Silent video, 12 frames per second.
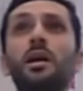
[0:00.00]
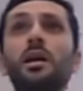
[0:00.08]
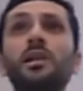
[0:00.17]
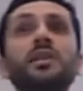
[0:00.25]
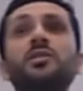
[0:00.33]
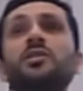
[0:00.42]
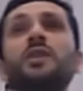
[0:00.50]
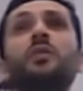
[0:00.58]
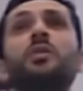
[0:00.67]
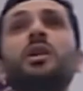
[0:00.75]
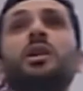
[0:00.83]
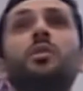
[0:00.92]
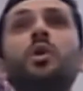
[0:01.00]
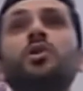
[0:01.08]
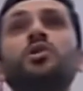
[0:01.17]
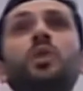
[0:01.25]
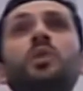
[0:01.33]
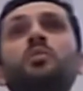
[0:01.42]
Let's say today we're going to
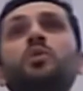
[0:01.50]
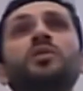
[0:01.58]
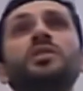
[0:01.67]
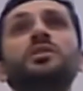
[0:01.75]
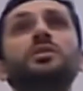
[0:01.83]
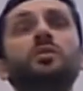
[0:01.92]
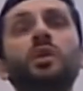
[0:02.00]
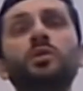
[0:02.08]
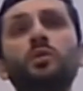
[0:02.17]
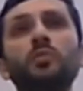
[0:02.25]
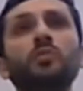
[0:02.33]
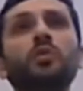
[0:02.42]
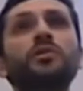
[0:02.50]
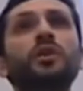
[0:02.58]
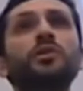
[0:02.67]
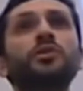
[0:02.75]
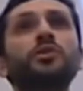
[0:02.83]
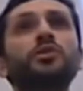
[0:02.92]
watch one movie
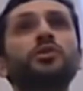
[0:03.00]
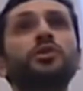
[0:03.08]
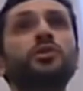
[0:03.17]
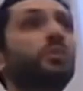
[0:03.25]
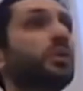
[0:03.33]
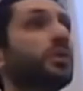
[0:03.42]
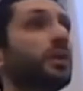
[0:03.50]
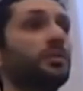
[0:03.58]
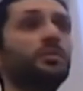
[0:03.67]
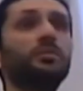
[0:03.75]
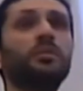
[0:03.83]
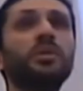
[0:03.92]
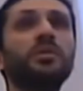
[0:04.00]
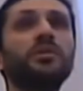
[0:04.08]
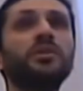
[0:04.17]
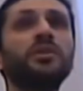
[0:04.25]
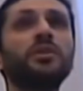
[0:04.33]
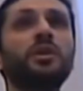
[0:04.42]
on YouTube. Put the
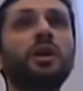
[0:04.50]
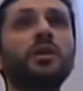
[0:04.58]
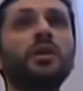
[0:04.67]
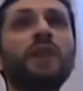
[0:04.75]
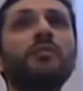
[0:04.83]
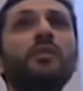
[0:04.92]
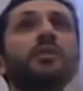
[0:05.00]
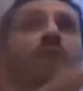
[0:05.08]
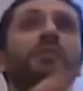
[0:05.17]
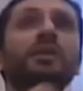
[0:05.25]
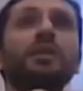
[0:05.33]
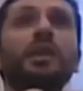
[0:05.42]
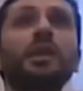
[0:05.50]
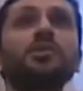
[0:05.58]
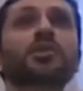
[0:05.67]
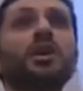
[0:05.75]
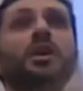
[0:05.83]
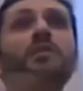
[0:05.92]
video on. Everyone's having their
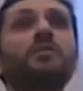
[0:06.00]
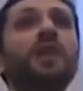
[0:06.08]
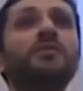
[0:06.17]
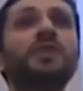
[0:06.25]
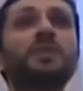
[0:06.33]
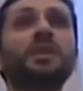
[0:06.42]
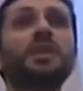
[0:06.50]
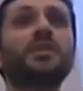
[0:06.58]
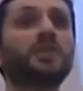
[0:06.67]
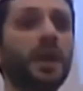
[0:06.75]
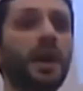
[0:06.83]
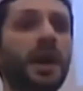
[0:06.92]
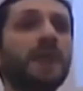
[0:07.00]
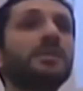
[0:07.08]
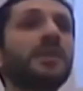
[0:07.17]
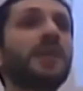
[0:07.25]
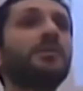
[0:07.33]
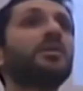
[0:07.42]
lunch. 5-10 minutes. End
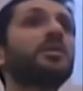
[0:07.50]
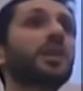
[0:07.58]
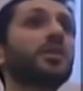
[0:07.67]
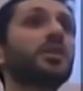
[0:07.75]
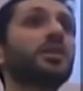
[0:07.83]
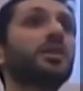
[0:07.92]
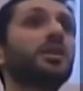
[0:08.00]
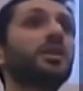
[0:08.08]
it. Have a discussion.